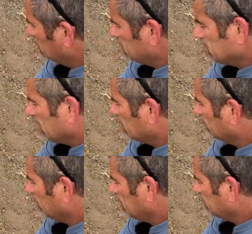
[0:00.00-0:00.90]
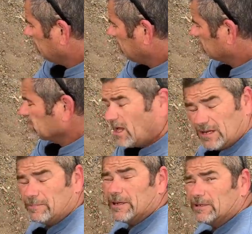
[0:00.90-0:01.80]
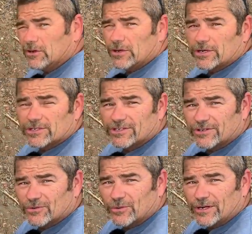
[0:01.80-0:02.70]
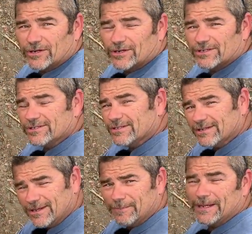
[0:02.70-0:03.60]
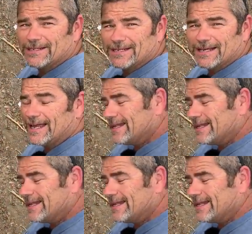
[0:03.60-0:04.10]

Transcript: This lock freaking beat us. Lockpick Lawyer still the winner because he picked it